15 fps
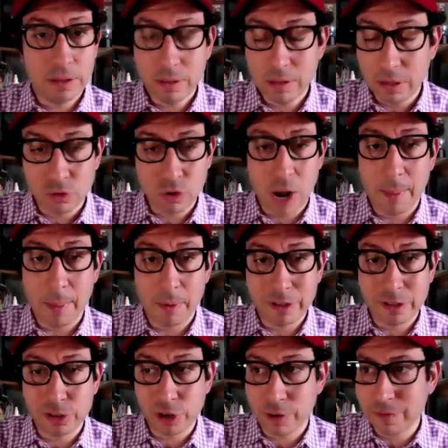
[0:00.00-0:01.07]
the trauma
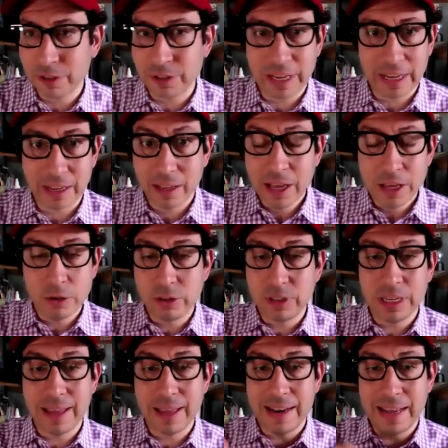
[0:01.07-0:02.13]
resurfacing, you see
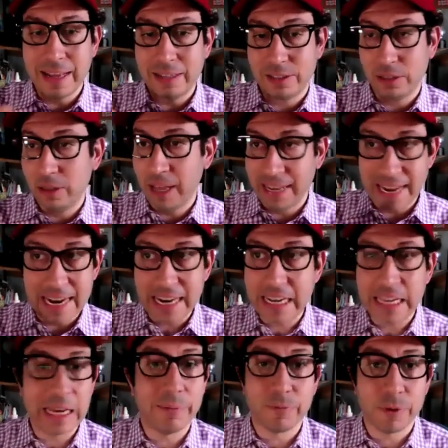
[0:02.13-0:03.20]
that it's like
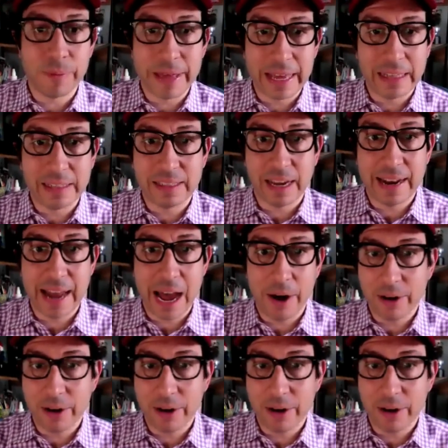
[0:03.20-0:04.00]
eating him from the inside out.